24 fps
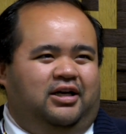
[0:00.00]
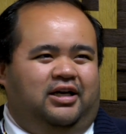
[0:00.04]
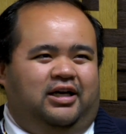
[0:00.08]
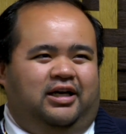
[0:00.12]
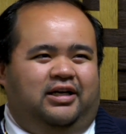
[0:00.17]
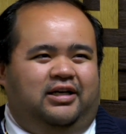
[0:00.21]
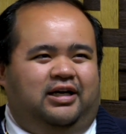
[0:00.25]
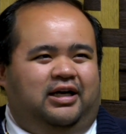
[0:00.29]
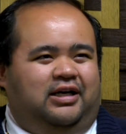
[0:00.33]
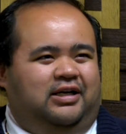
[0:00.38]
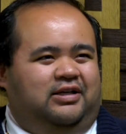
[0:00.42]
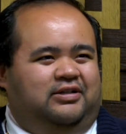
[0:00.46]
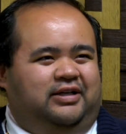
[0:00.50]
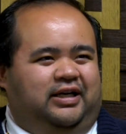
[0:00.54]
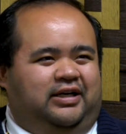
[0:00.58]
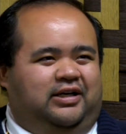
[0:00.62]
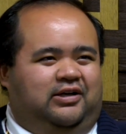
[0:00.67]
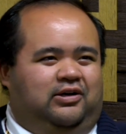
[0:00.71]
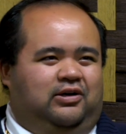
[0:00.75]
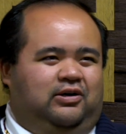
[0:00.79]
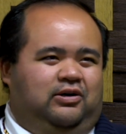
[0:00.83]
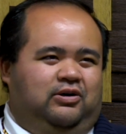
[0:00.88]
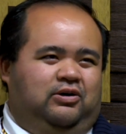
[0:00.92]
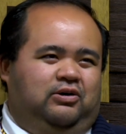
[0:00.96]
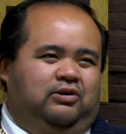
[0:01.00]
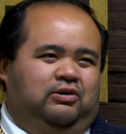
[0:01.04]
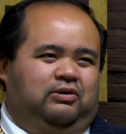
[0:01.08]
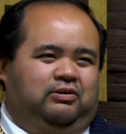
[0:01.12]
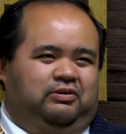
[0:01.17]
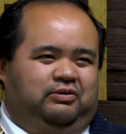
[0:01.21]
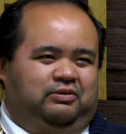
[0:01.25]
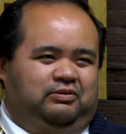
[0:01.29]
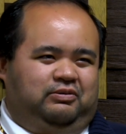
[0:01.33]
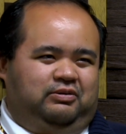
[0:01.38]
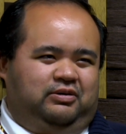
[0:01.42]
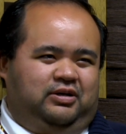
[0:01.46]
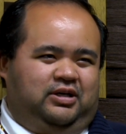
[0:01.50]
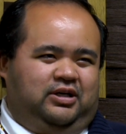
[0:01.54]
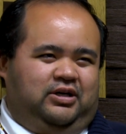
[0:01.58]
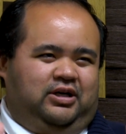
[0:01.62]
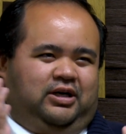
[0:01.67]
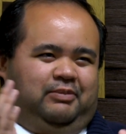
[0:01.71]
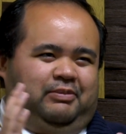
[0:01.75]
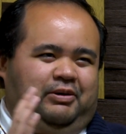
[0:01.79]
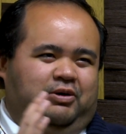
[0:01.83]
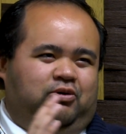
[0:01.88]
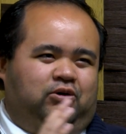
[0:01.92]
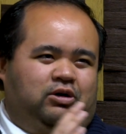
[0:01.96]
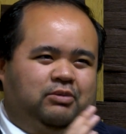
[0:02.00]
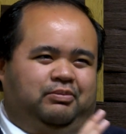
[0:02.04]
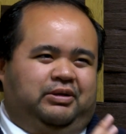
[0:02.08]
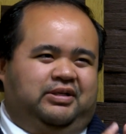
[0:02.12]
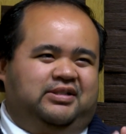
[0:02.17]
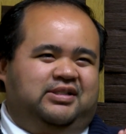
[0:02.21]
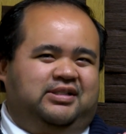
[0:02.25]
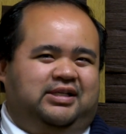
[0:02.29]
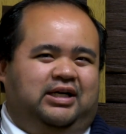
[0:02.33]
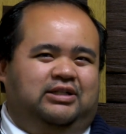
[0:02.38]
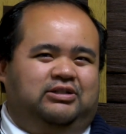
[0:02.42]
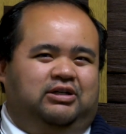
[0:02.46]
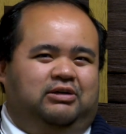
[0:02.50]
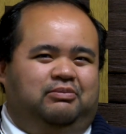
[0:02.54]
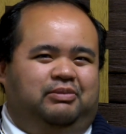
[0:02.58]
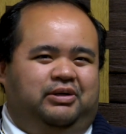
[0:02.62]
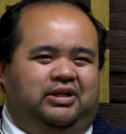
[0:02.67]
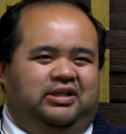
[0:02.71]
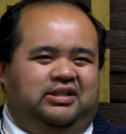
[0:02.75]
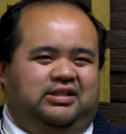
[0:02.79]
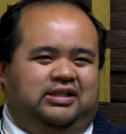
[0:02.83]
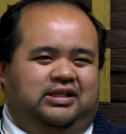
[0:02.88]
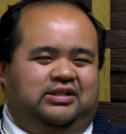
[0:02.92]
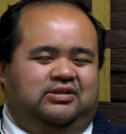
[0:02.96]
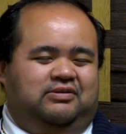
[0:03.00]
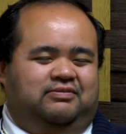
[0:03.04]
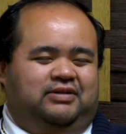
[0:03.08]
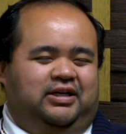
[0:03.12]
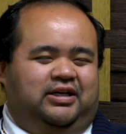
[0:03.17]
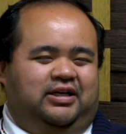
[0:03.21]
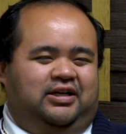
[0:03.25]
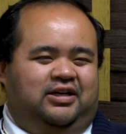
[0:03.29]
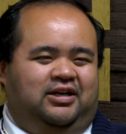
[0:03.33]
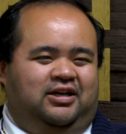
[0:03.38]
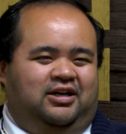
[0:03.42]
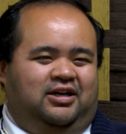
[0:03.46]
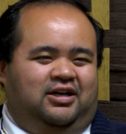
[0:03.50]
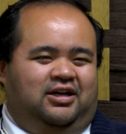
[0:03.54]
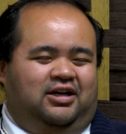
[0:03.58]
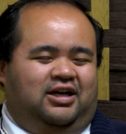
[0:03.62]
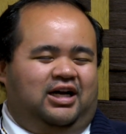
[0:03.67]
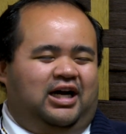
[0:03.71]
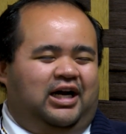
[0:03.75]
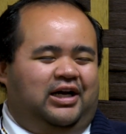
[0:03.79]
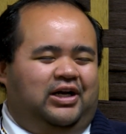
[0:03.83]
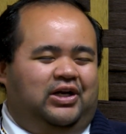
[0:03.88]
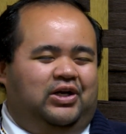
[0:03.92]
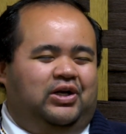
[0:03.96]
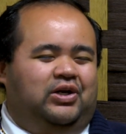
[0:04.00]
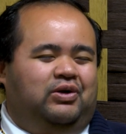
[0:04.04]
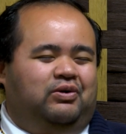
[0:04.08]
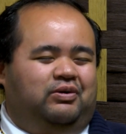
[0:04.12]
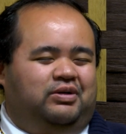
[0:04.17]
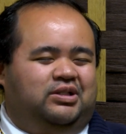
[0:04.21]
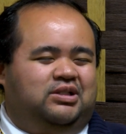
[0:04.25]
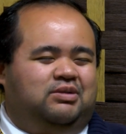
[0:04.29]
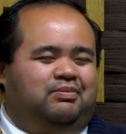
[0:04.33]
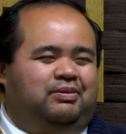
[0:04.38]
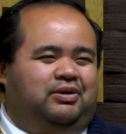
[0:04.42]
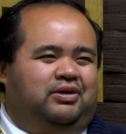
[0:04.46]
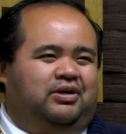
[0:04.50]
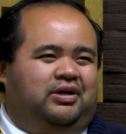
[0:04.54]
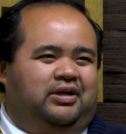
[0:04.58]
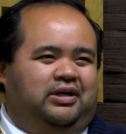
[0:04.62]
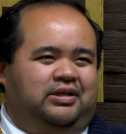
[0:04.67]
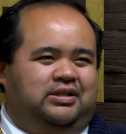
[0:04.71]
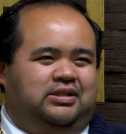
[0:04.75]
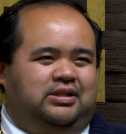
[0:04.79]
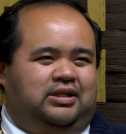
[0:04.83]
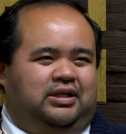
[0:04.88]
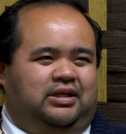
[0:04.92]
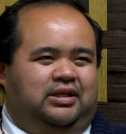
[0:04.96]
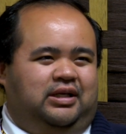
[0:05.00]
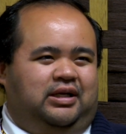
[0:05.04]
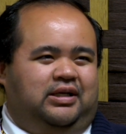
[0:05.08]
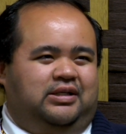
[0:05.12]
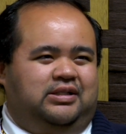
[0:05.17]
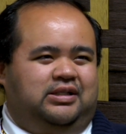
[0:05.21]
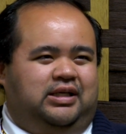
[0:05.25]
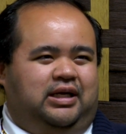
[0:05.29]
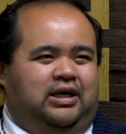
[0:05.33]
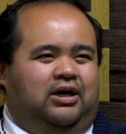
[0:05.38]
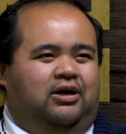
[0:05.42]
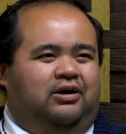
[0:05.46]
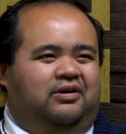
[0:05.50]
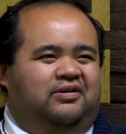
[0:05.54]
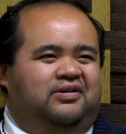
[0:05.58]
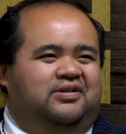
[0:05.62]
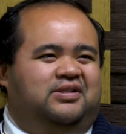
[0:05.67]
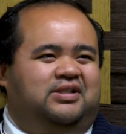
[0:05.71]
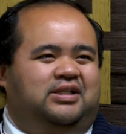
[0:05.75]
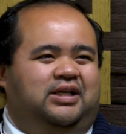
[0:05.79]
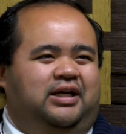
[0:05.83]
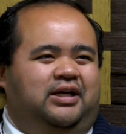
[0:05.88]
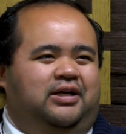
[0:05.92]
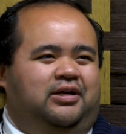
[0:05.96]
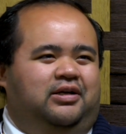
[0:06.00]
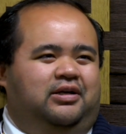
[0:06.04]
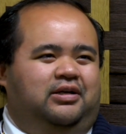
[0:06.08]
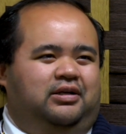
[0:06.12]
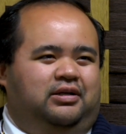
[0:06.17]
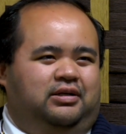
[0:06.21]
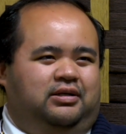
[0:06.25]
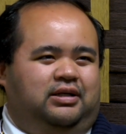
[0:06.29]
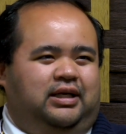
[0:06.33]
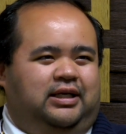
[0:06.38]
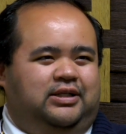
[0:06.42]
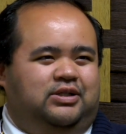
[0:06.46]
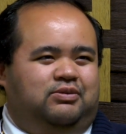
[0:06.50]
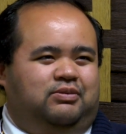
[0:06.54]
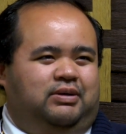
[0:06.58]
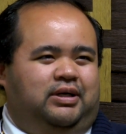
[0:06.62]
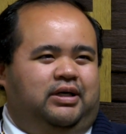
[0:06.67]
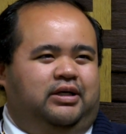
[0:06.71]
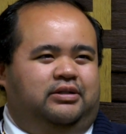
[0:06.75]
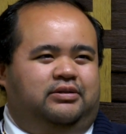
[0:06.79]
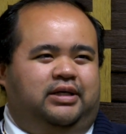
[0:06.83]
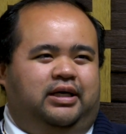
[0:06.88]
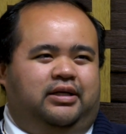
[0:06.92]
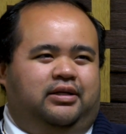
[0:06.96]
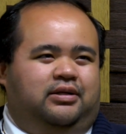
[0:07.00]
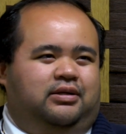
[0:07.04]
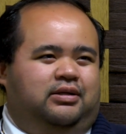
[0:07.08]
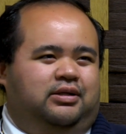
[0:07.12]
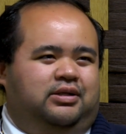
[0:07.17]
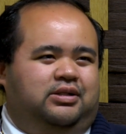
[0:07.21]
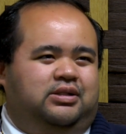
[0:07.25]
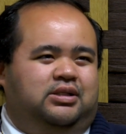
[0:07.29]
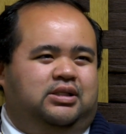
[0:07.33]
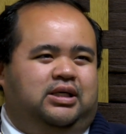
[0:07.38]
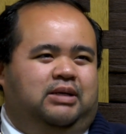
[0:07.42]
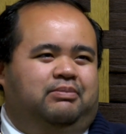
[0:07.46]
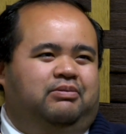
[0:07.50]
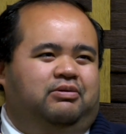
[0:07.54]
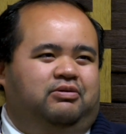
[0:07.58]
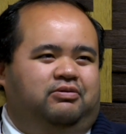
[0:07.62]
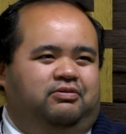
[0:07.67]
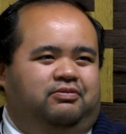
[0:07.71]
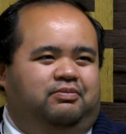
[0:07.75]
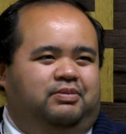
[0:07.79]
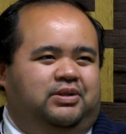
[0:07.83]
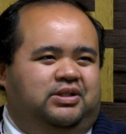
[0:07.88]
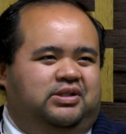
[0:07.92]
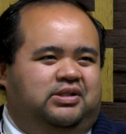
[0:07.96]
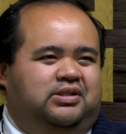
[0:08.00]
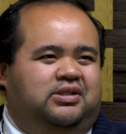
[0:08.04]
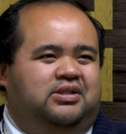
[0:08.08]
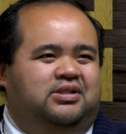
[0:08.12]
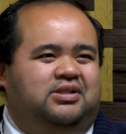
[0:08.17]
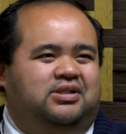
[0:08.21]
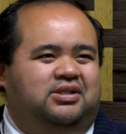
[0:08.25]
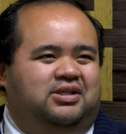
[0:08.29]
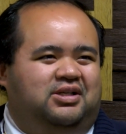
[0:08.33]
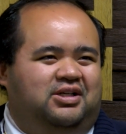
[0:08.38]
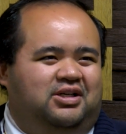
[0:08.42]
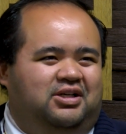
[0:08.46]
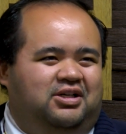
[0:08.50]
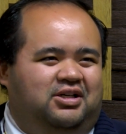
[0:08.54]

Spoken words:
And not in like, oh, I'm a corporate sellout, but in the sense of like, I need to experience the things that aren't said. And that's why I like this type of business,